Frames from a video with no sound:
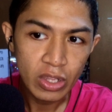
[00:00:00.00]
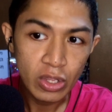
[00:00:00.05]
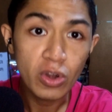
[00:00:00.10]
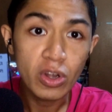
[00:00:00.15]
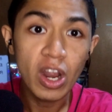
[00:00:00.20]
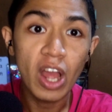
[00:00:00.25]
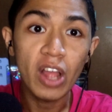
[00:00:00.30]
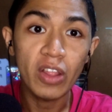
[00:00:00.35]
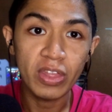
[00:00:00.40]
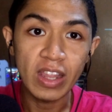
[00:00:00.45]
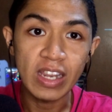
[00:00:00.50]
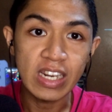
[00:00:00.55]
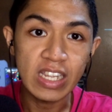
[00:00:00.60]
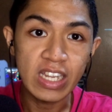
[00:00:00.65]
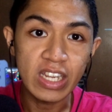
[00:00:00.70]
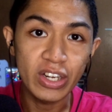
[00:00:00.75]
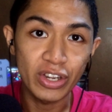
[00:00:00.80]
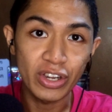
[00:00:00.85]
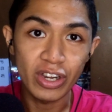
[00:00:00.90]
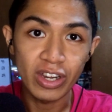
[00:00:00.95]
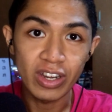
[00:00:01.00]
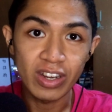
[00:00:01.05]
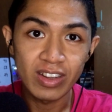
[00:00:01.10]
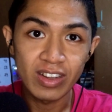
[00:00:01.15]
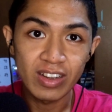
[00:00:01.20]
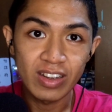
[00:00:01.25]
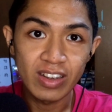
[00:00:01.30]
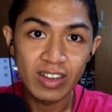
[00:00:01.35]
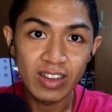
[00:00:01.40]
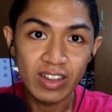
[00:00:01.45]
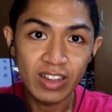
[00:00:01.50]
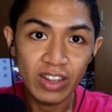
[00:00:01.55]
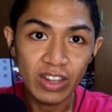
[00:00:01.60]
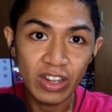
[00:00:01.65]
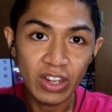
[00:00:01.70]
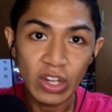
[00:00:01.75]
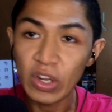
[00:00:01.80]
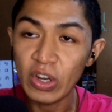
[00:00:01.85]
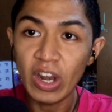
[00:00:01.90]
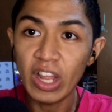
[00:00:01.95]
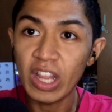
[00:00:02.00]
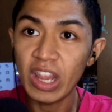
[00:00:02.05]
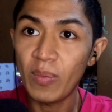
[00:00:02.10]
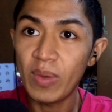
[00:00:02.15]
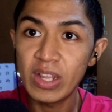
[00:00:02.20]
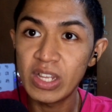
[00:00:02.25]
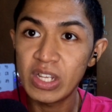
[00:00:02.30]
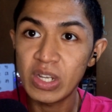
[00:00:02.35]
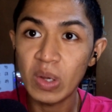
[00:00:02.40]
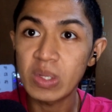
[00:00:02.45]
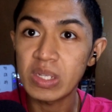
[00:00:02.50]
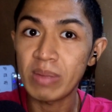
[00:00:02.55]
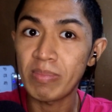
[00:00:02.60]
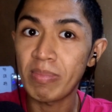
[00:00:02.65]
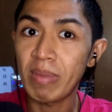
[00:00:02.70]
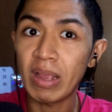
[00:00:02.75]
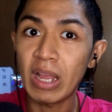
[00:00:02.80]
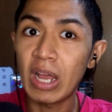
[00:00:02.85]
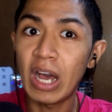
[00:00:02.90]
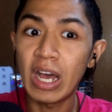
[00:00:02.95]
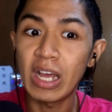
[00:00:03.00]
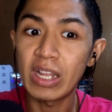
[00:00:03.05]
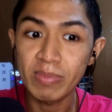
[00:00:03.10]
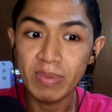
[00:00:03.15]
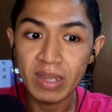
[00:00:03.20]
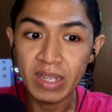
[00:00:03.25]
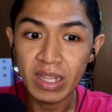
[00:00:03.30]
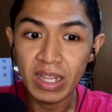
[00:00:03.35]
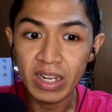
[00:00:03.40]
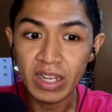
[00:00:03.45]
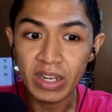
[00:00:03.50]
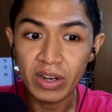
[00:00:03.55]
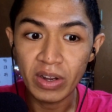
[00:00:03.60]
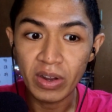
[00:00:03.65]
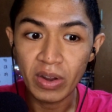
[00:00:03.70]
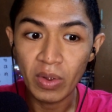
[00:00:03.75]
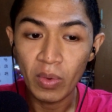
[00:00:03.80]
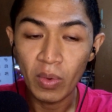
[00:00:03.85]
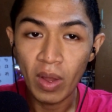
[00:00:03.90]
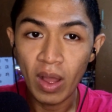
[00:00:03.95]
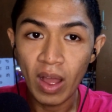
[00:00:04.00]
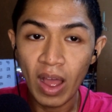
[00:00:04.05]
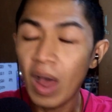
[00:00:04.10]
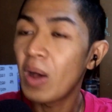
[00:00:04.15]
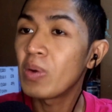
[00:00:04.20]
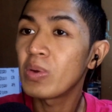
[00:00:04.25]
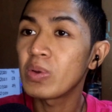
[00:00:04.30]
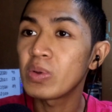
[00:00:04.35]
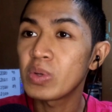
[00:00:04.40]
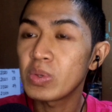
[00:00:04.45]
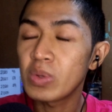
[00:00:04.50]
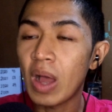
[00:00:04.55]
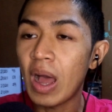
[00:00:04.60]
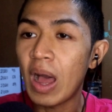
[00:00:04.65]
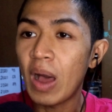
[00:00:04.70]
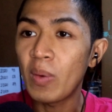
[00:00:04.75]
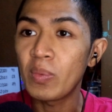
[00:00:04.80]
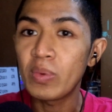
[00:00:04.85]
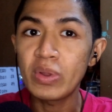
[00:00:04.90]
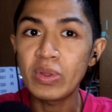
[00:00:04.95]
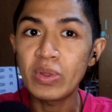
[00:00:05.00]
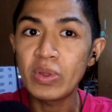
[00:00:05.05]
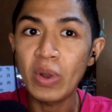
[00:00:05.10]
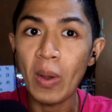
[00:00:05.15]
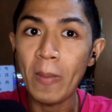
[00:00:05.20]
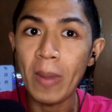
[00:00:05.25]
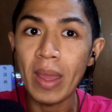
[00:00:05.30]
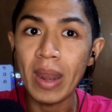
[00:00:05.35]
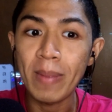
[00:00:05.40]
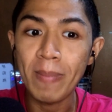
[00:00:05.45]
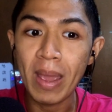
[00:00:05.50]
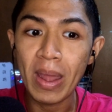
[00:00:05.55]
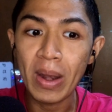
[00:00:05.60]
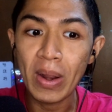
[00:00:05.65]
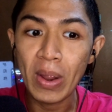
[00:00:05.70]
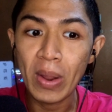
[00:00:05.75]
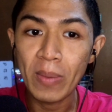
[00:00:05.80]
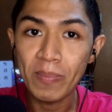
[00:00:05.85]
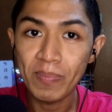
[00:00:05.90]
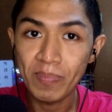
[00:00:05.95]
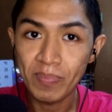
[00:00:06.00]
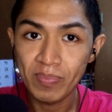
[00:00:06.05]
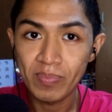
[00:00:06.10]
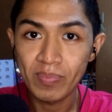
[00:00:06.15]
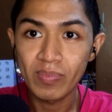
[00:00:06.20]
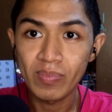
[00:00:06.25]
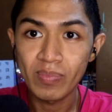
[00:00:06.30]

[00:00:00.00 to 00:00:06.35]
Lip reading: You're not the leader. You're not the one chosen by God to be the leader. How would you know any better?